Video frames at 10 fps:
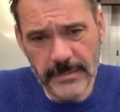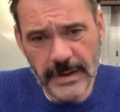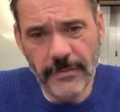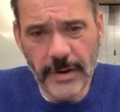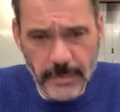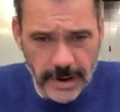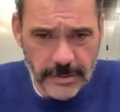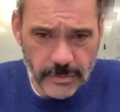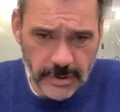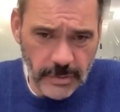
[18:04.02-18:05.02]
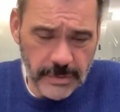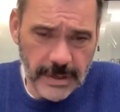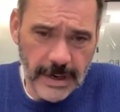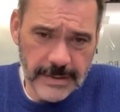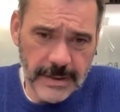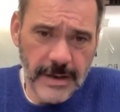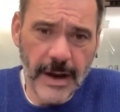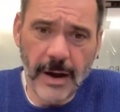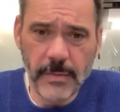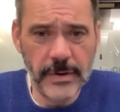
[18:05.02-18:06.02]
if I write to the hotel, I say
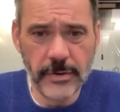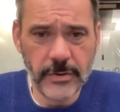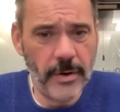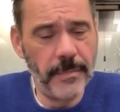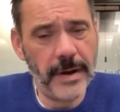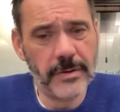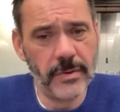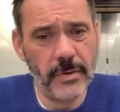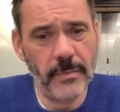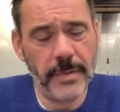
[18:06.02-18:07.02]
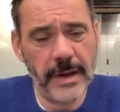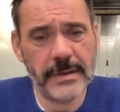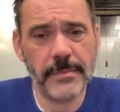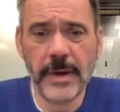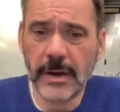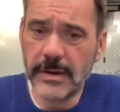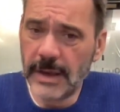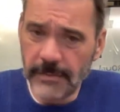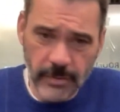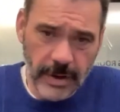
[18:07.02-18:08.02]
I will not come back to your place
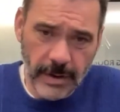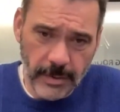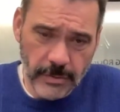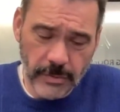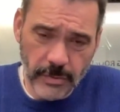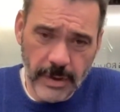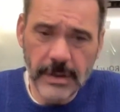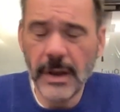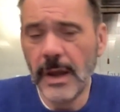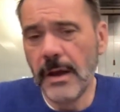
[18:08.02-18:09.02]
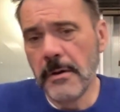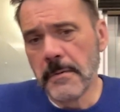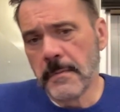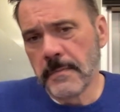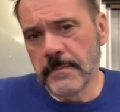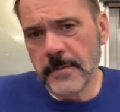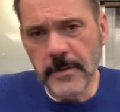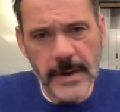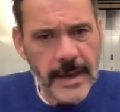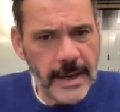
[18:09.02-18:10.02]
if you carry on to do it. You
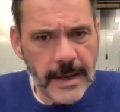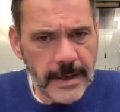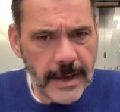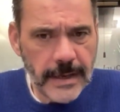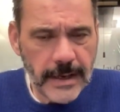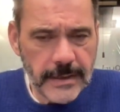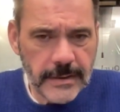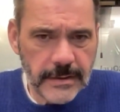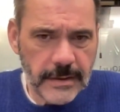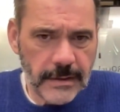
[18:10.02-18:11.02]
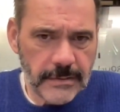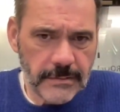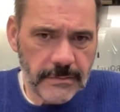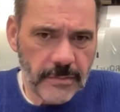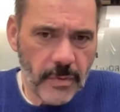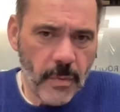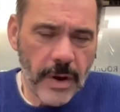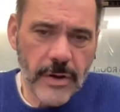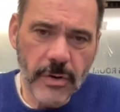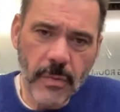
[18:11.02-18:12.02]
know, it, it, the the way
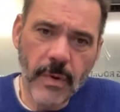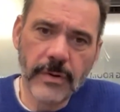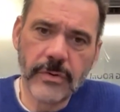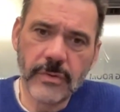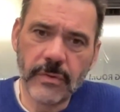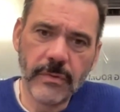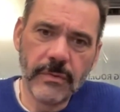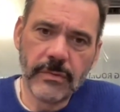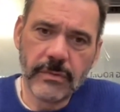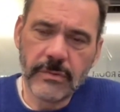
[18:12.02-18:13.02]
you want to